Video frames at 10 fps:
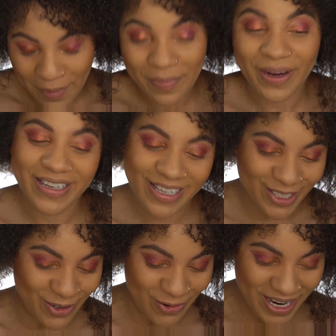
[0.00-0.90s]
Brandy
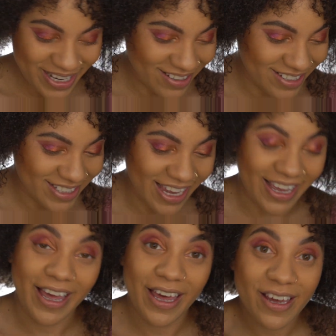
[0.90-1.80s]
is queen. I just
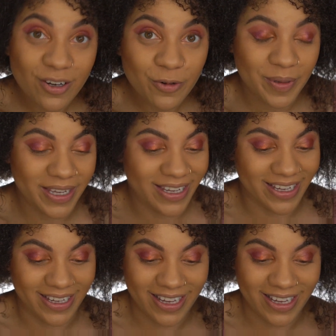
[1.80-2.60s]
can't help it.